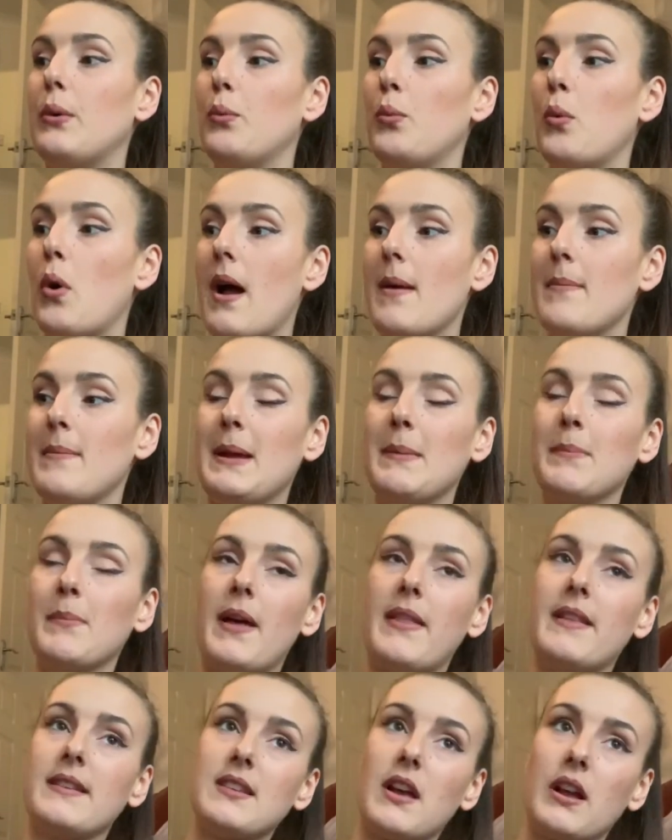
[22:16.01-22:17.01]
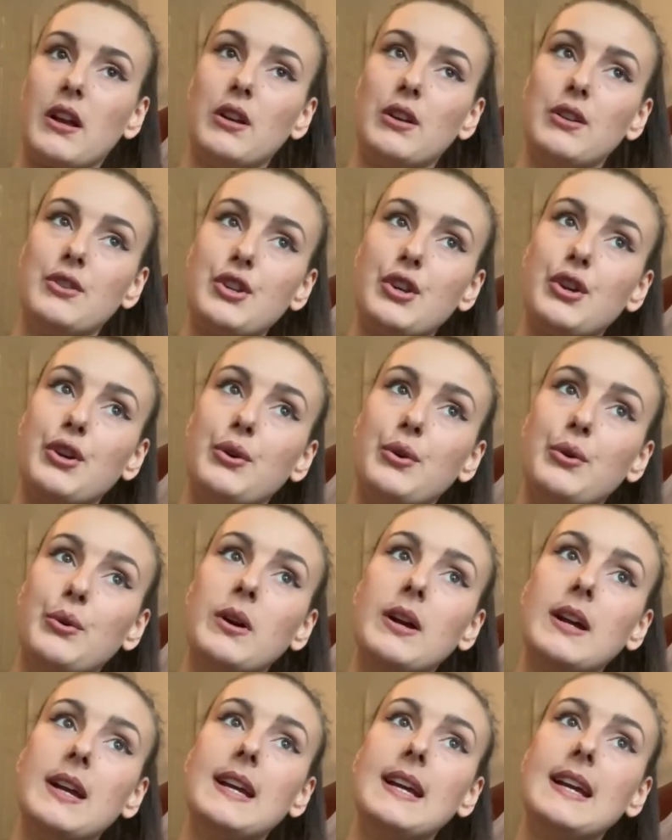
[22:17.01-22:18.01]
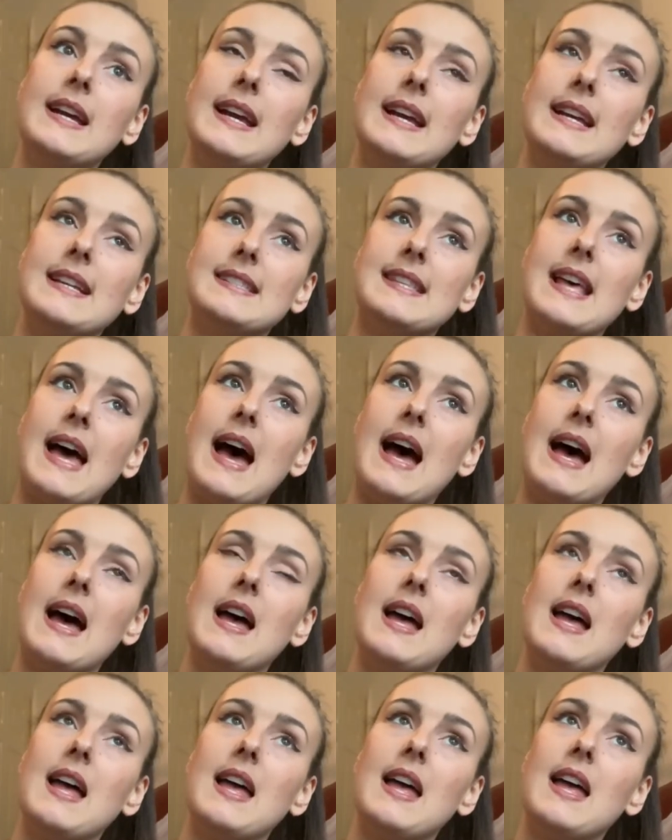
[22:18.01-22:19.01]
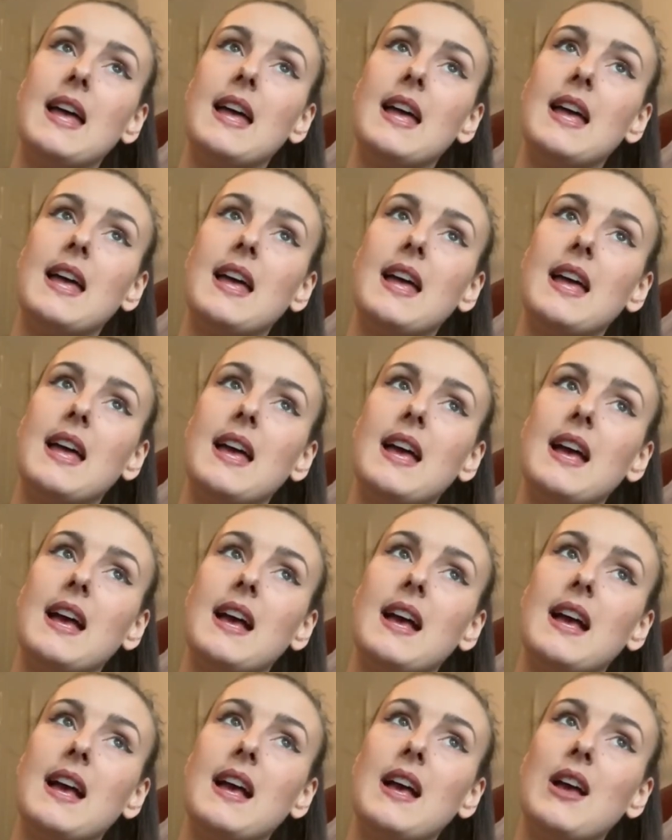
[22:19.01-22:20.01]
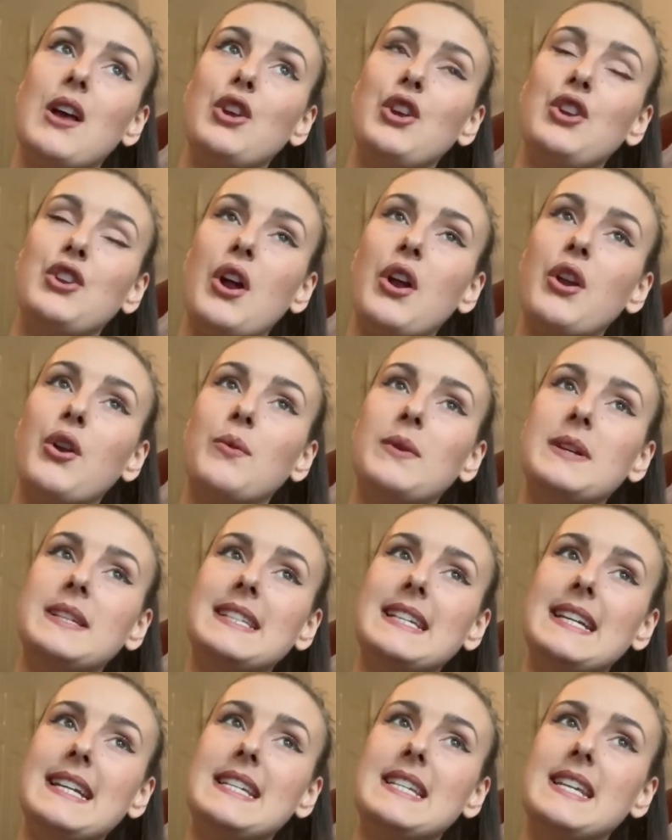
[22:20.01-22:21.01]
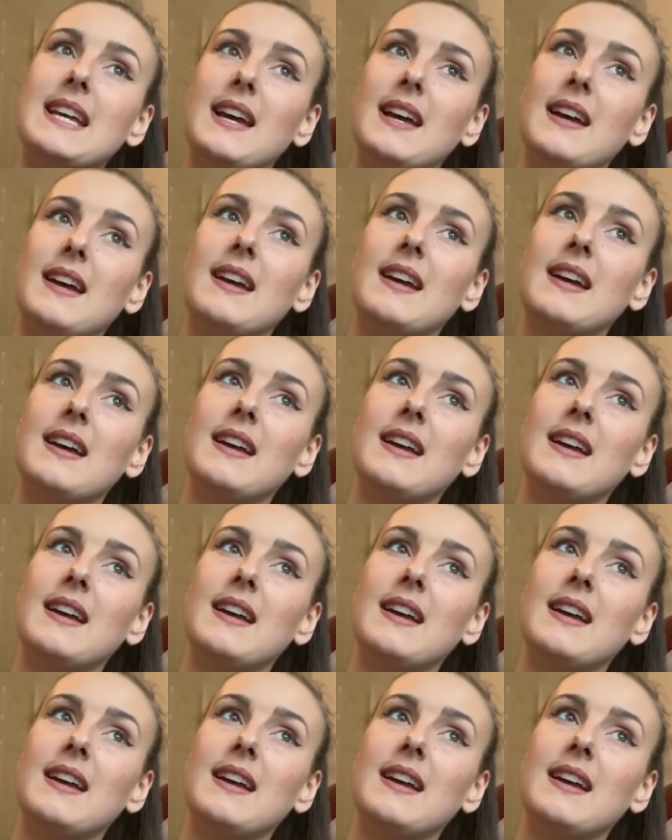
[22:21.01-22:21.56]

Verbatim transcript: what I mean by the psychological is that you don't always need to.